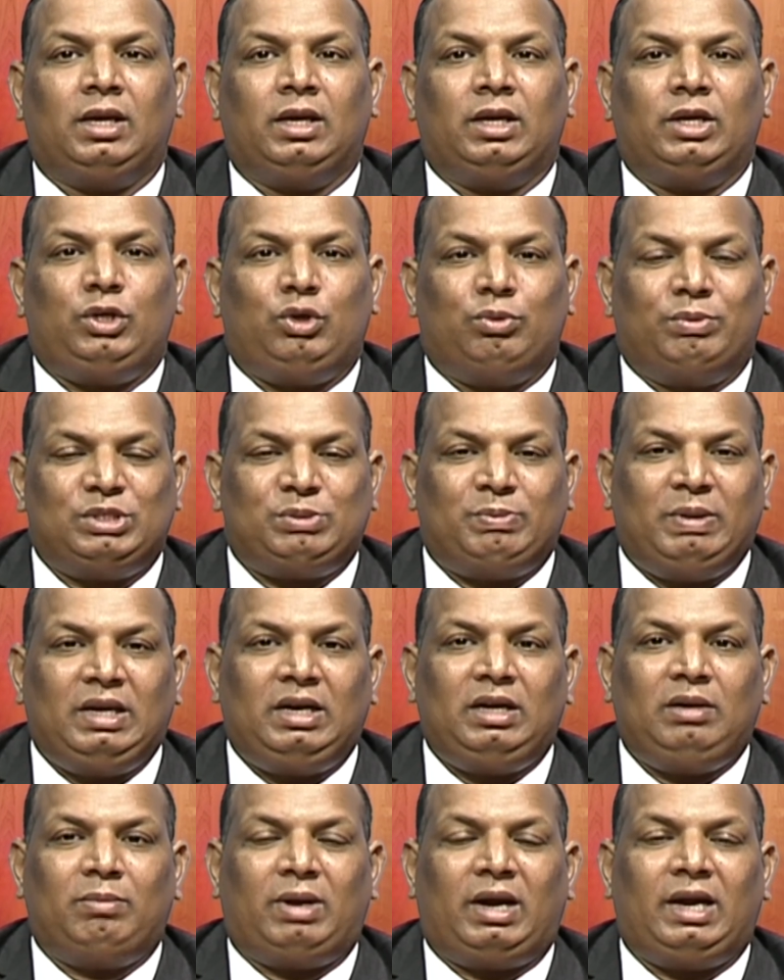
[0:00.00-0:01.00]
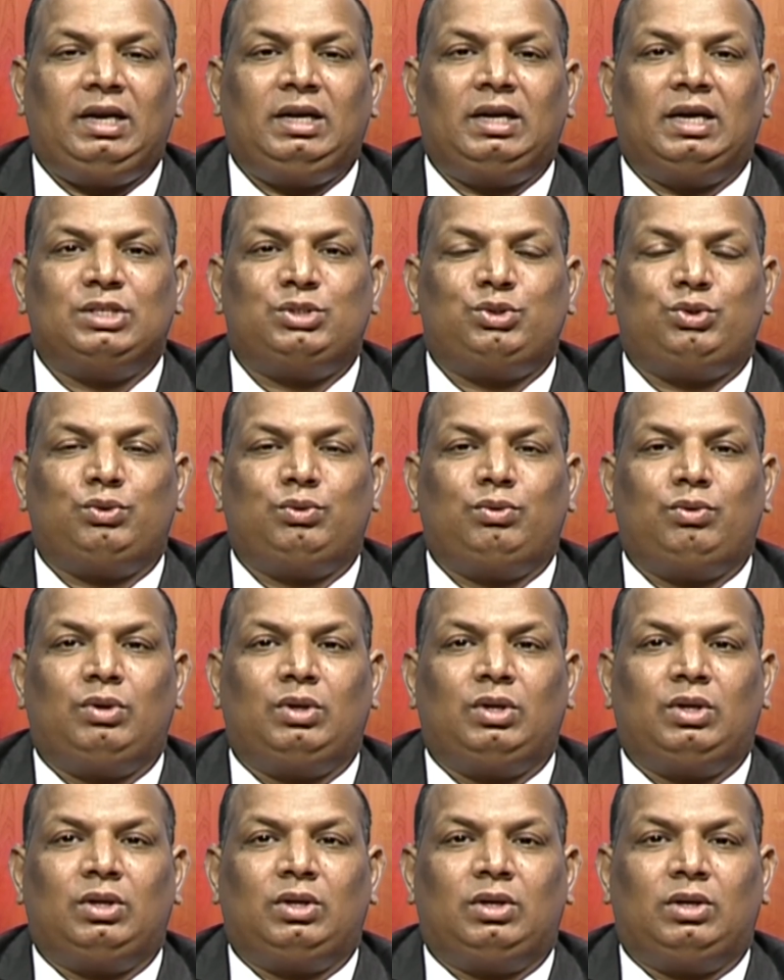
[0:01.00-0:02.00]
You must bear in mind as to
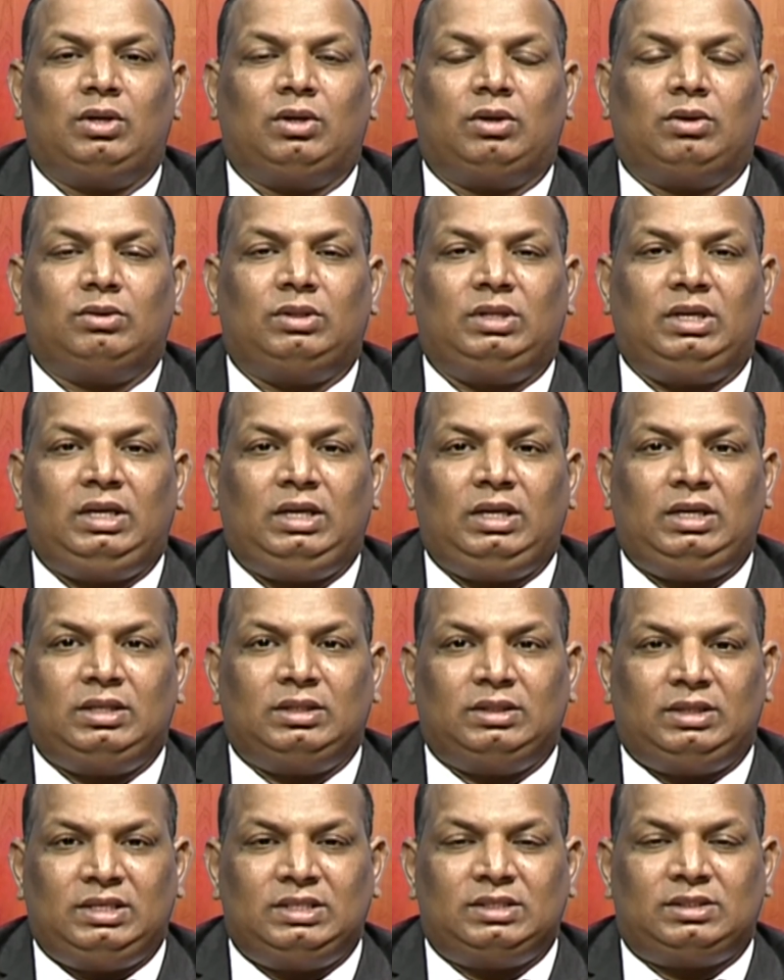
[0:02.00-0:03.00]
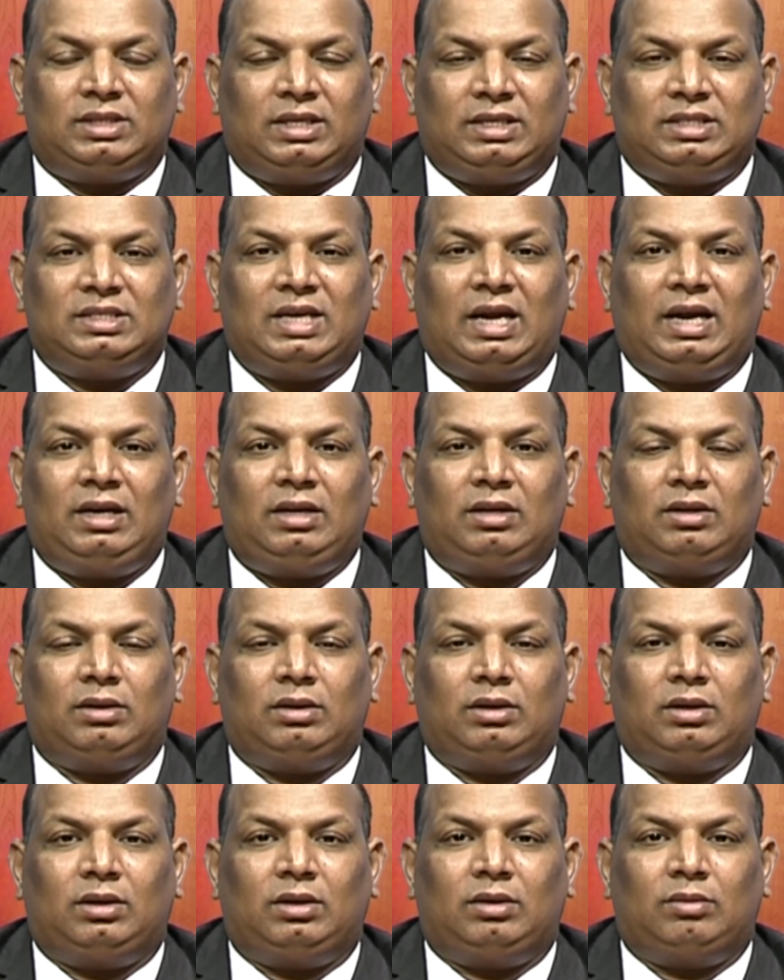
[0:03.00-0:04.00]
these exact
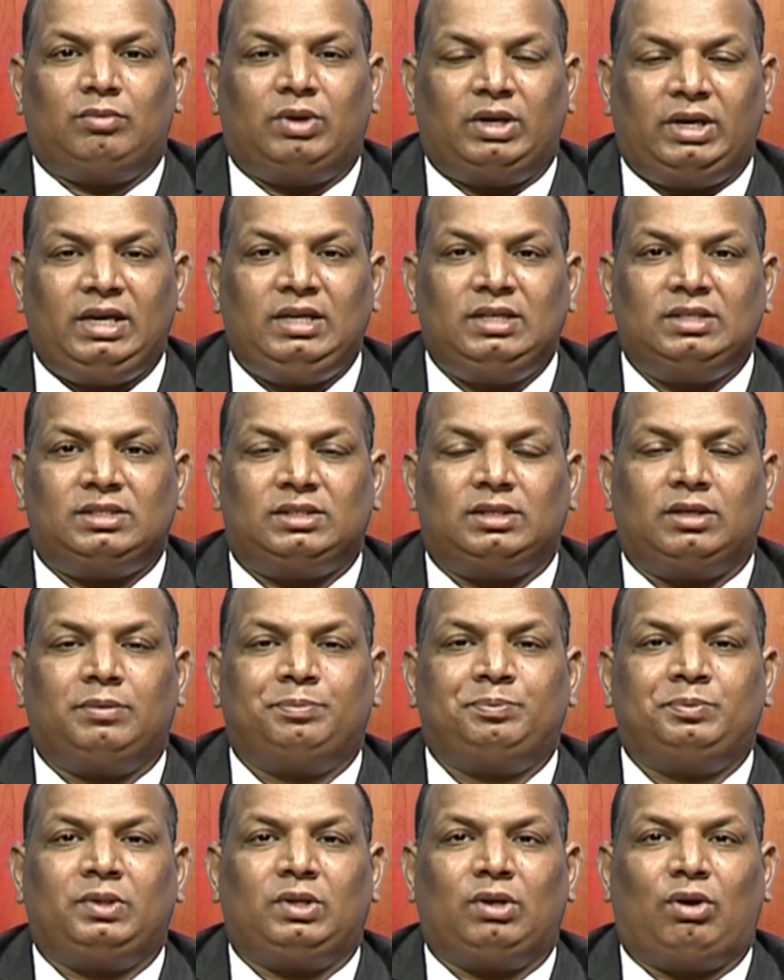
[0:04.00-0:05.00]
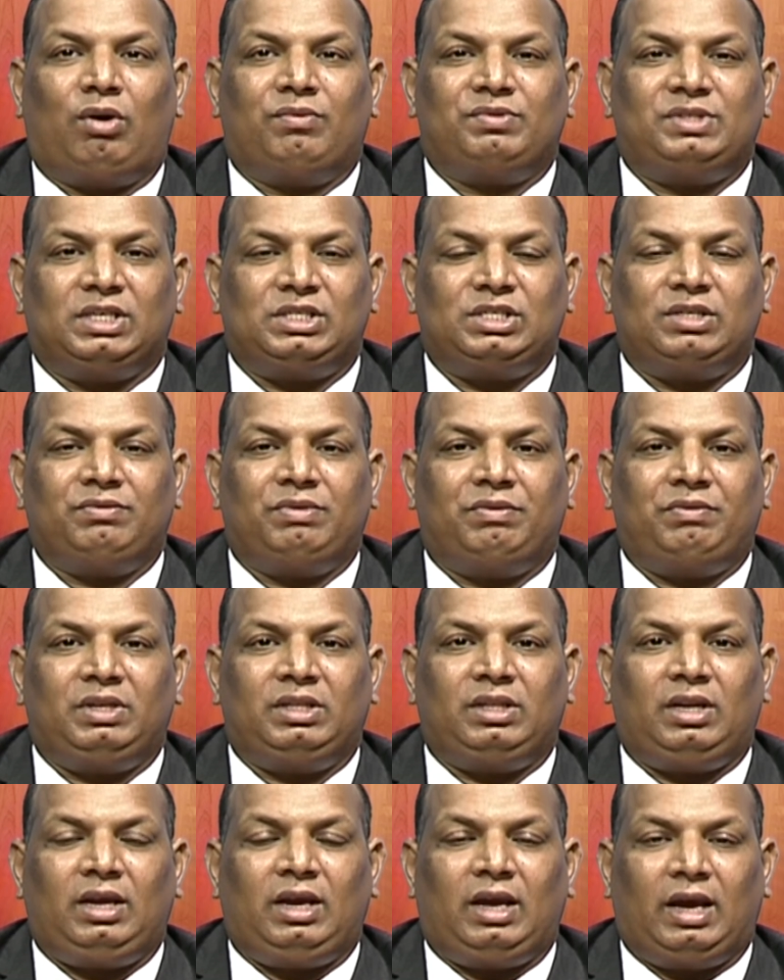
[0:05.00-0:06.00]
wordings of section
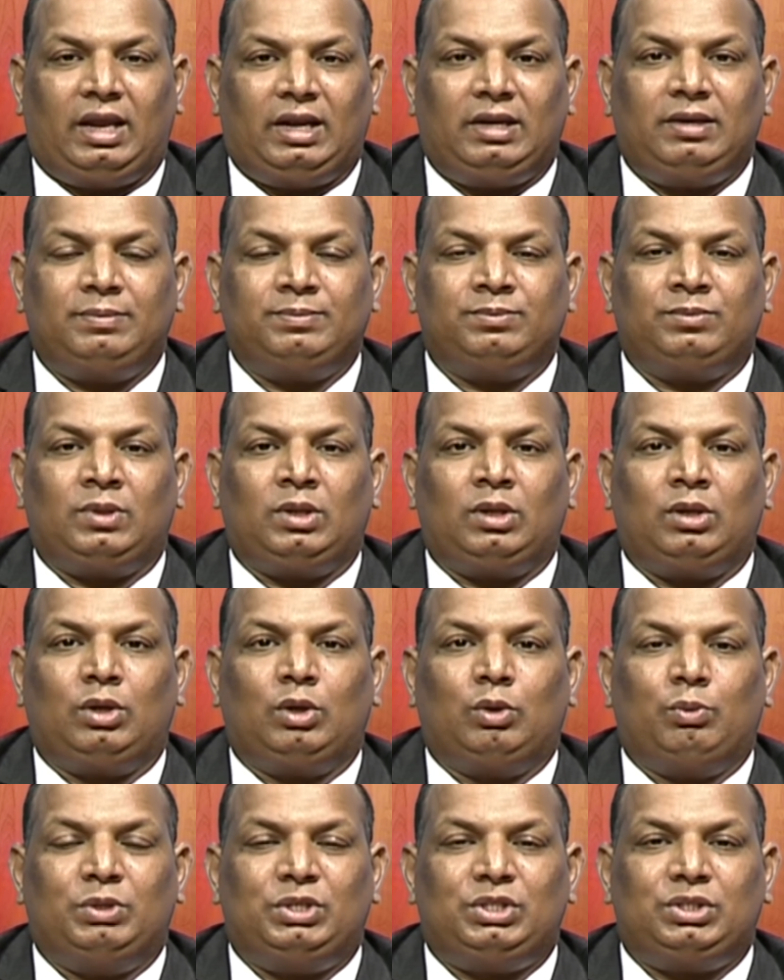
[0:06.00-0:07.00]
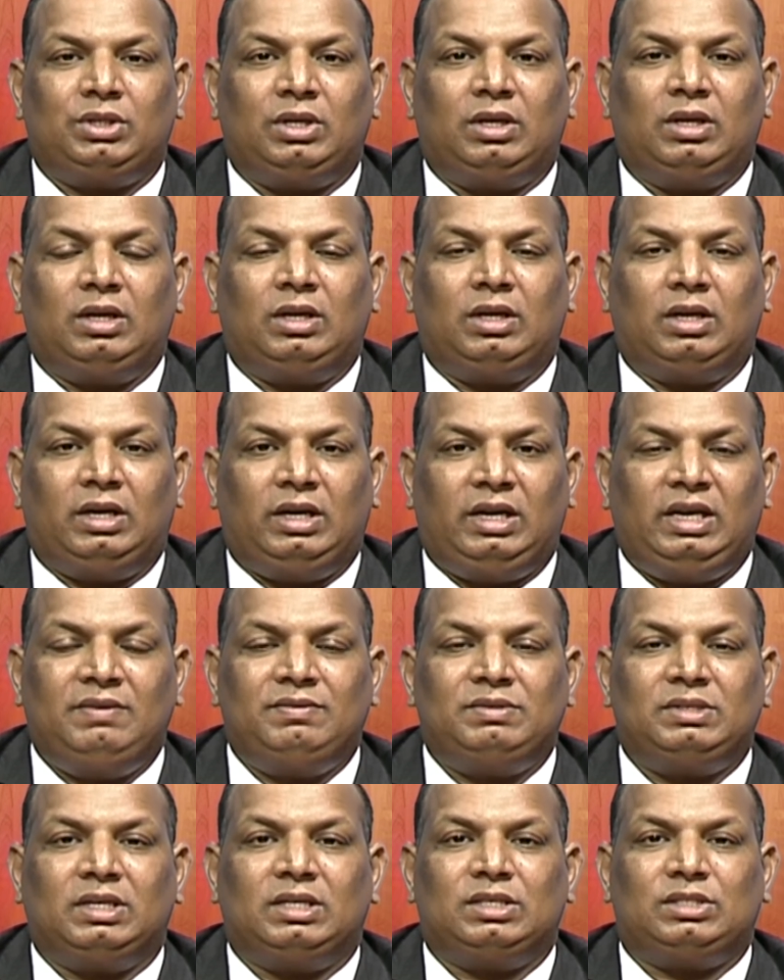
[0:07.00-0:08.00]
53N, which leaves
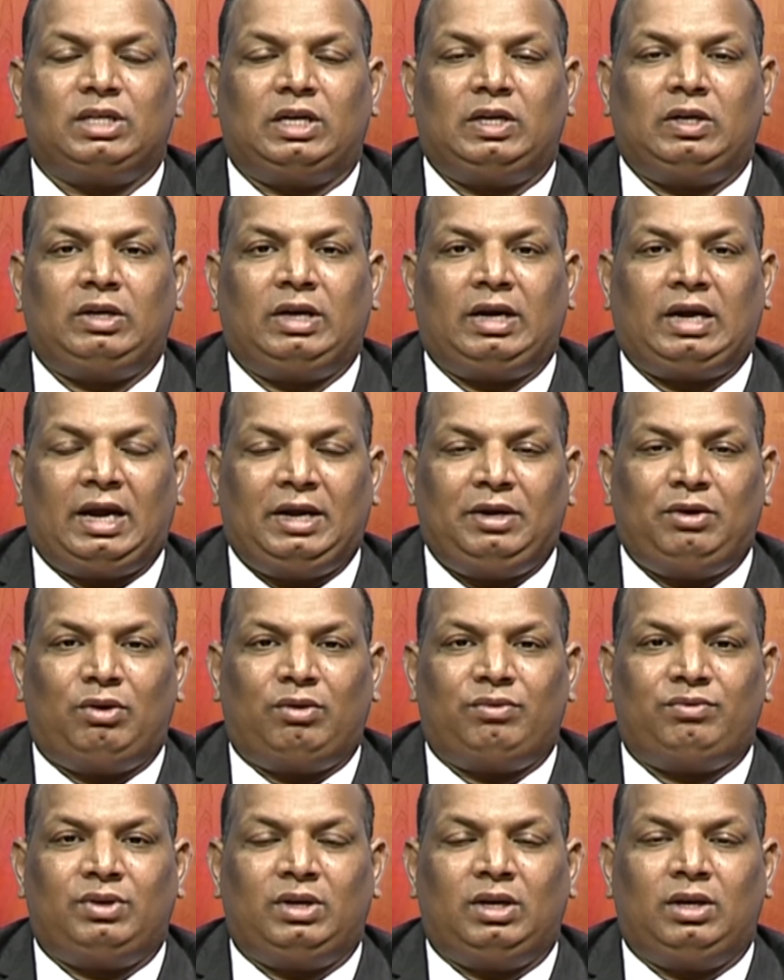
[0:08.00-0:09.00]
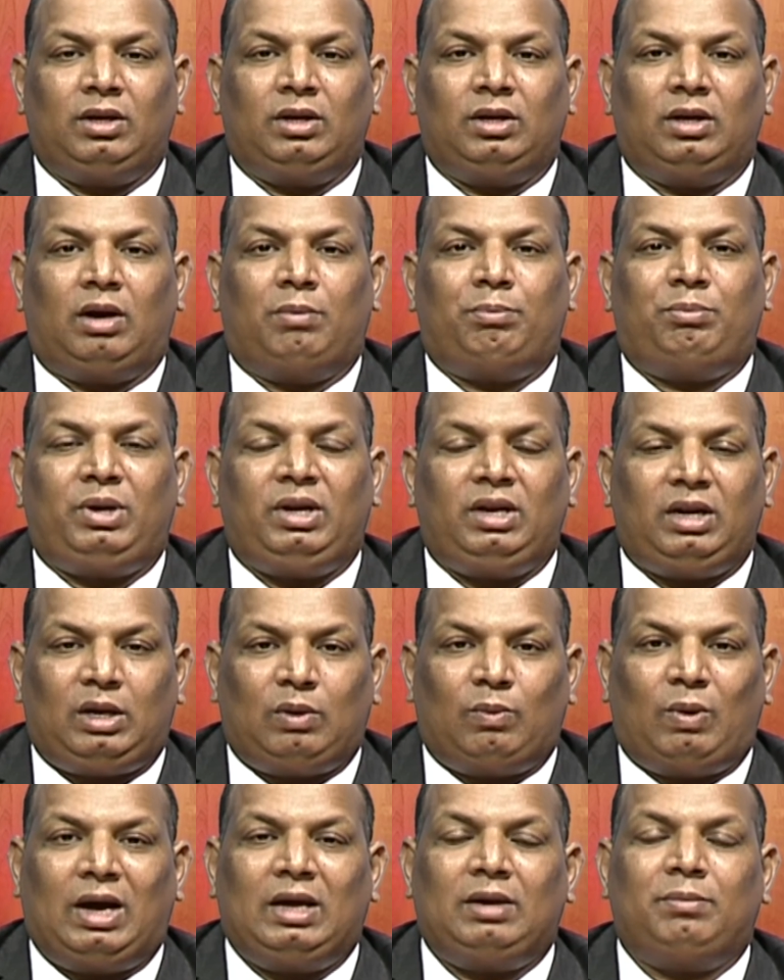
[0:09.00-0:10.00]
a kind of a
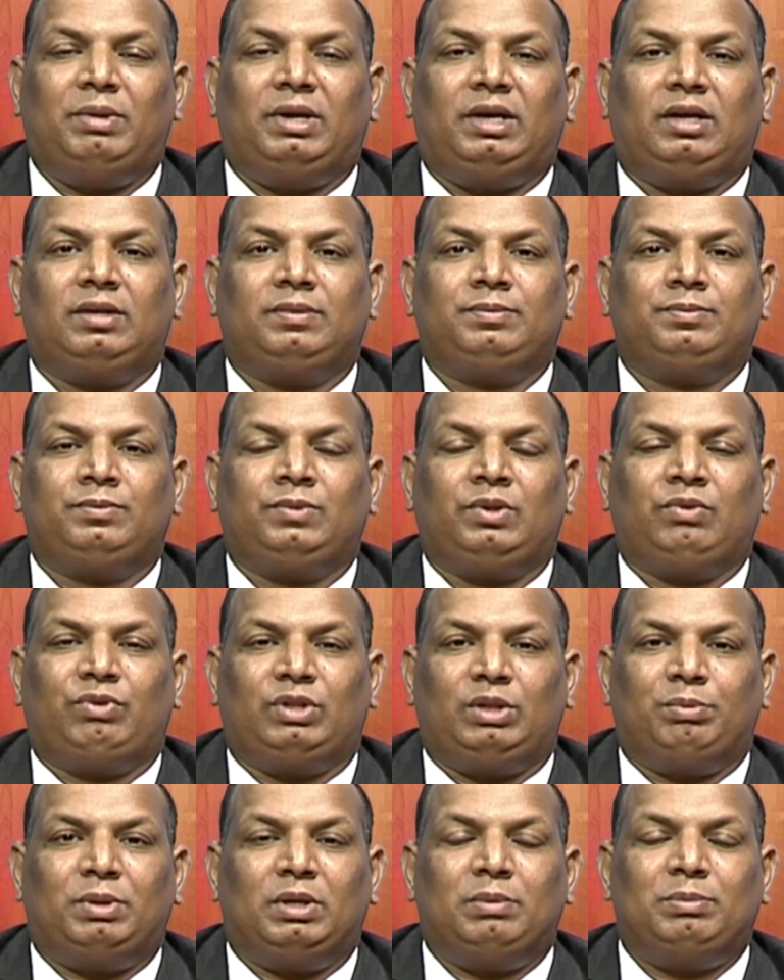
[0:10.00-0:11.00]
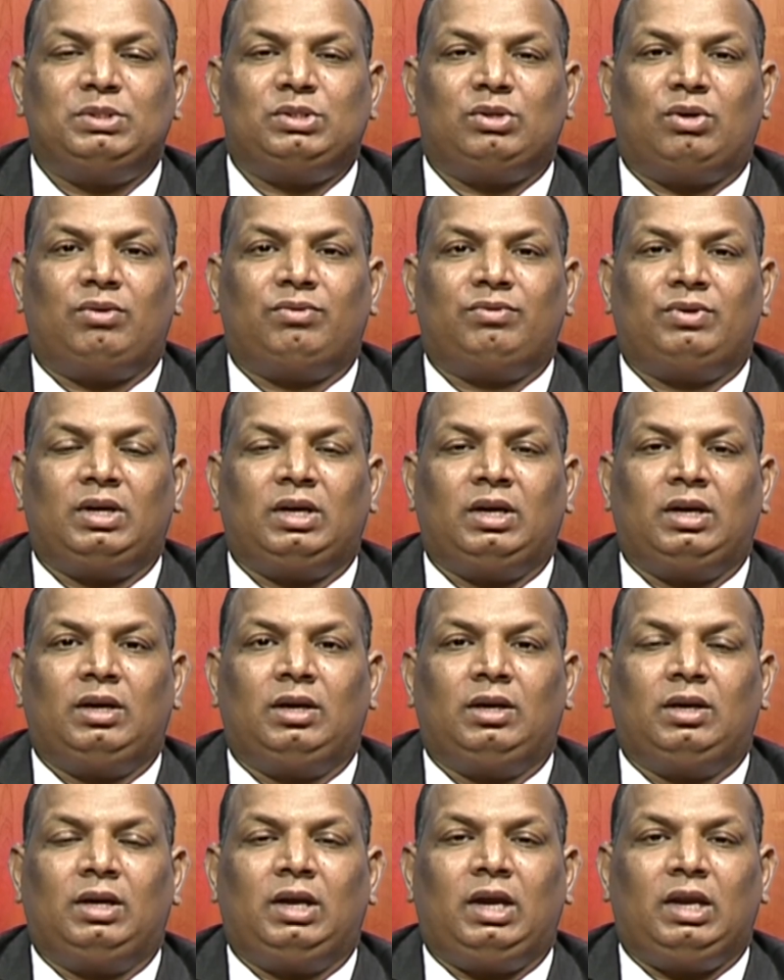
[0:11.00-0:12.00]
pre-requirement for the purpose of
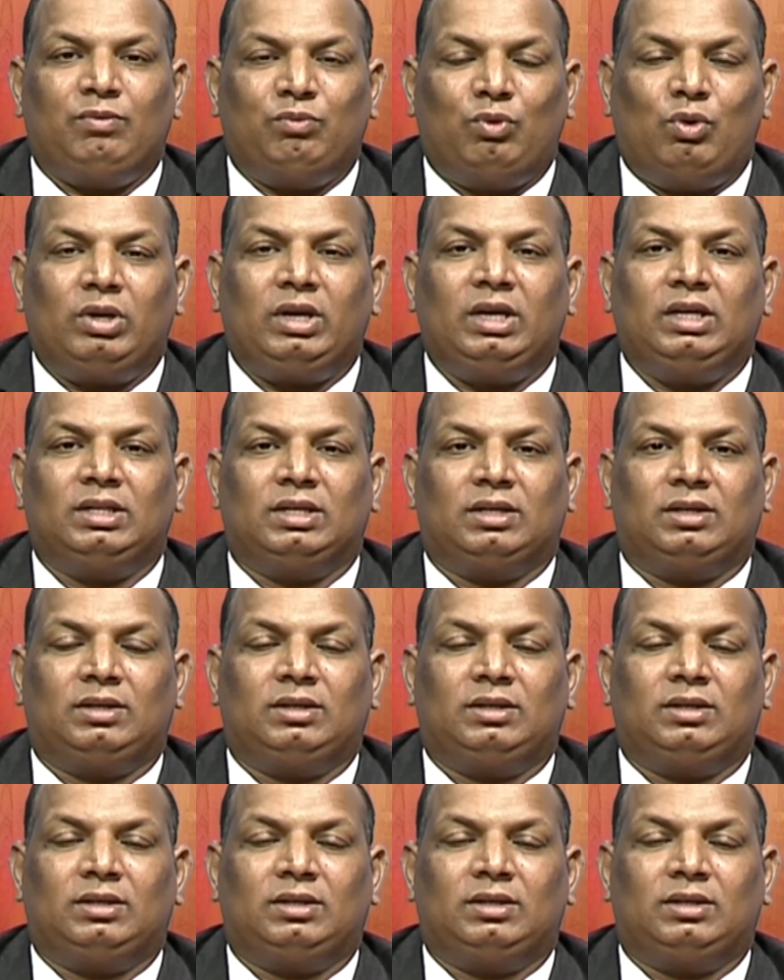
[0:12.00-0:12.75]
invoking the